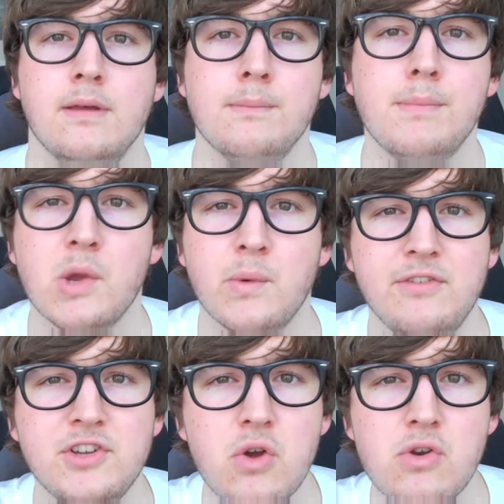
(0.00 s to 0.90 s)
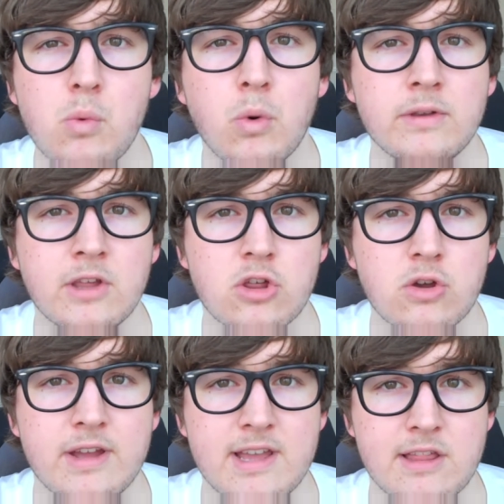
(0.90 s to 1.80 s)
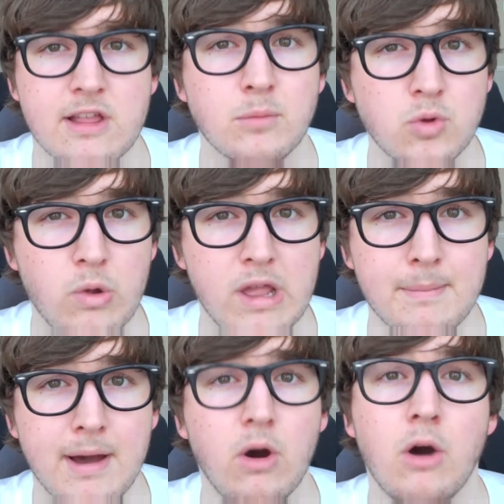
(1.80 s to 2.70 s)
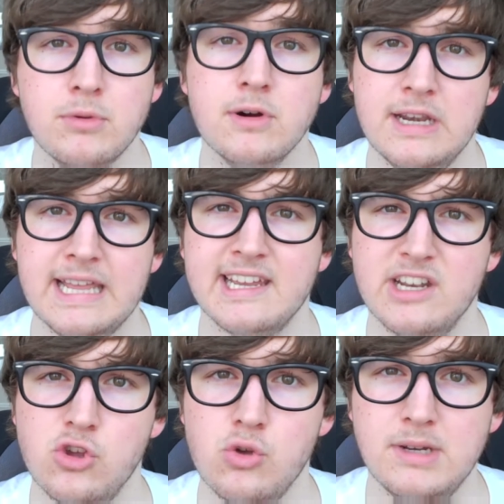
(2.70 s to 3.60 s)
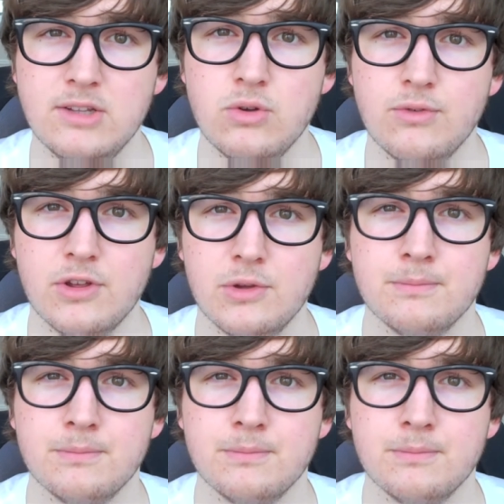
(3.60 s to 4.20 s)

By the way, if you don't know what this shirt is that I'm talking about, I'll put a link in a doobly-doo for you.